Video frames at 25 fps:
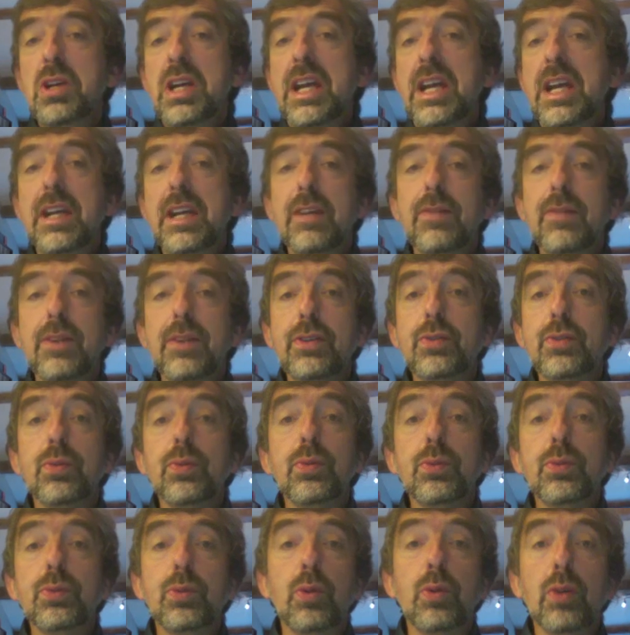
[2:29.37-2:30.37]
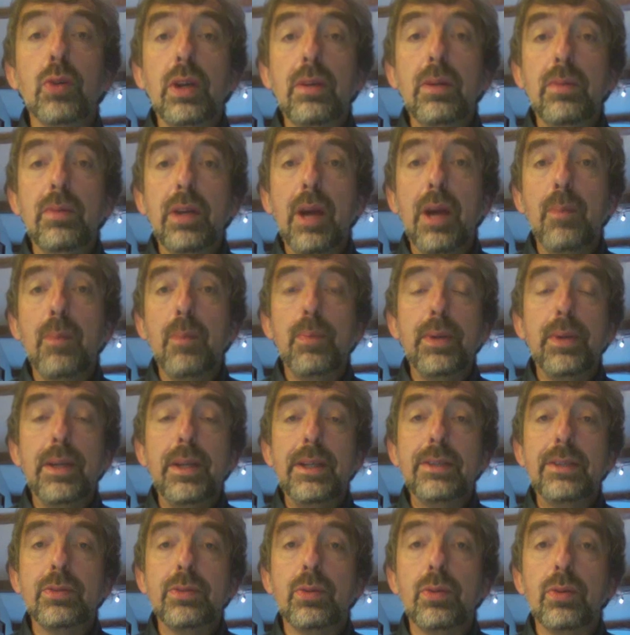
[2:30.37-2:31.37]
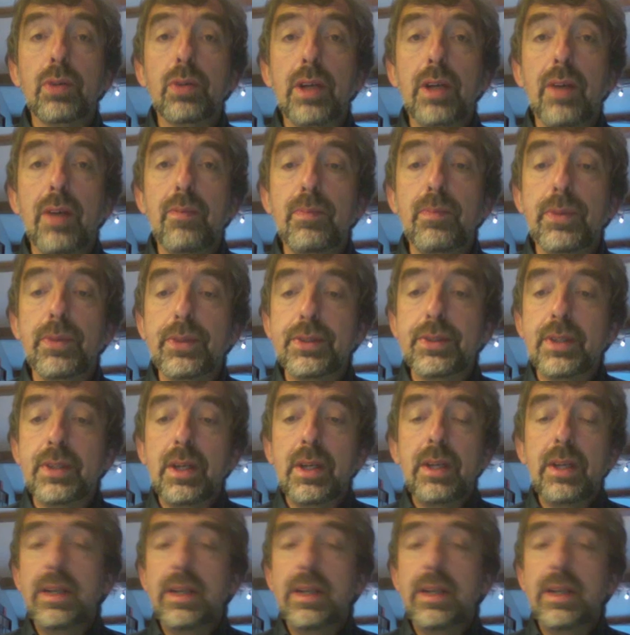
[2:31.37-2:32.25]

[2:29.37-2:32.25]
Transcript: individuals or companies or governments.